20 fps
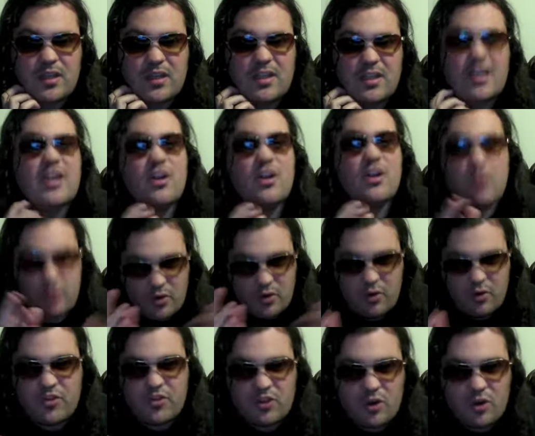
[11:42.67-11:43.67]
you know, of course,
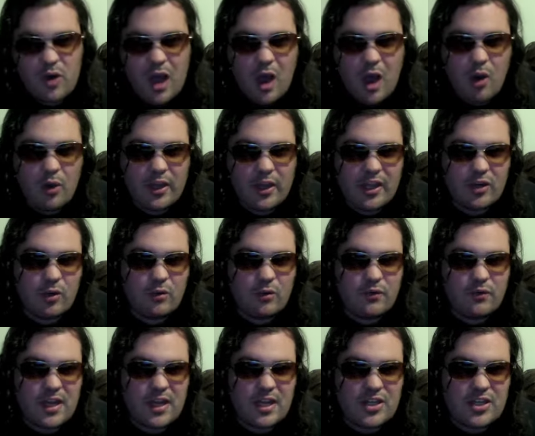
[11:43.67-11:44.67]
you know how like an old
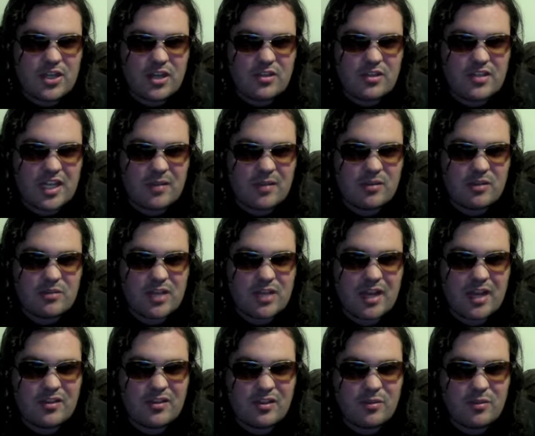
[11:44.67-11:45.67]
VHS tape
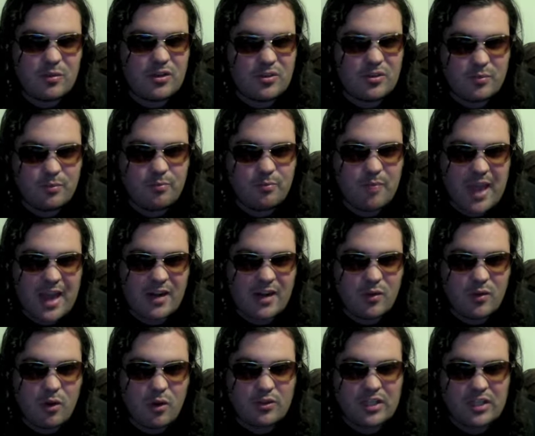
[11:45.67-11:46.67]
sometimes it's when it's bad
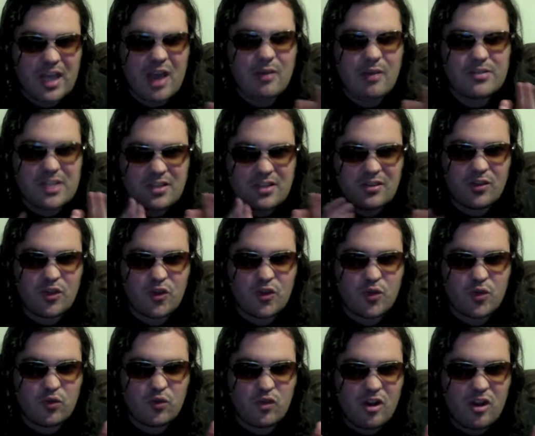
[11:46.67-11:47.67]
quality, how it tends to
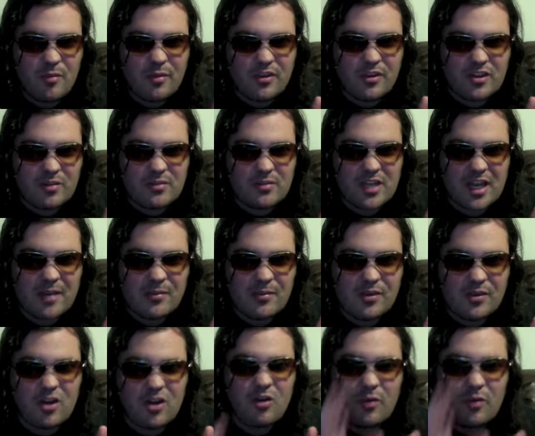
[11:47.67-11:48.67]
screw up, but sometimes, you
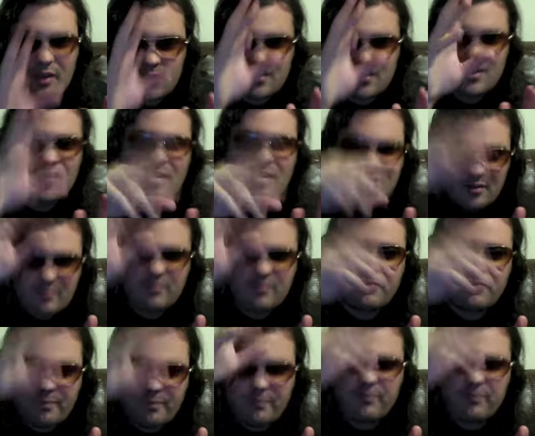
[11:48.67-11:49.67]
know, like
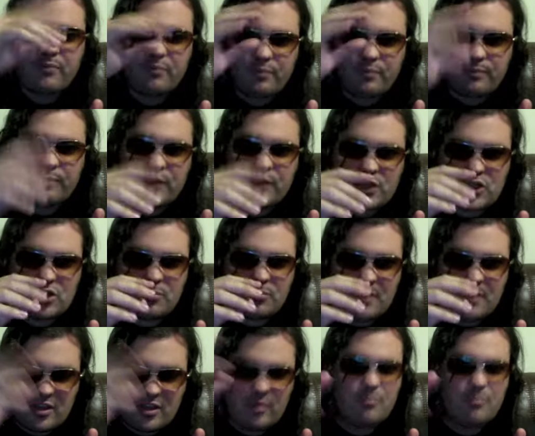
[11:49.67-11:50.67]

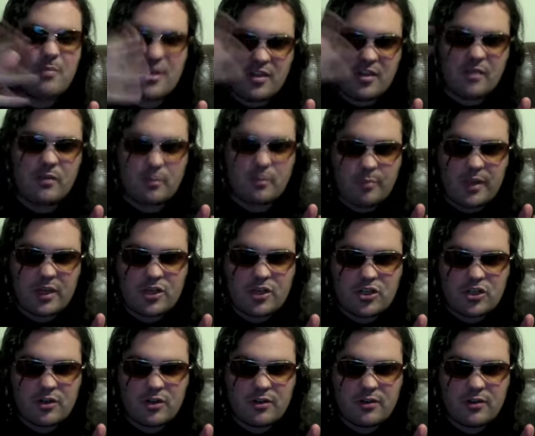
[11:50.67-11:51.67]
messing up the picture.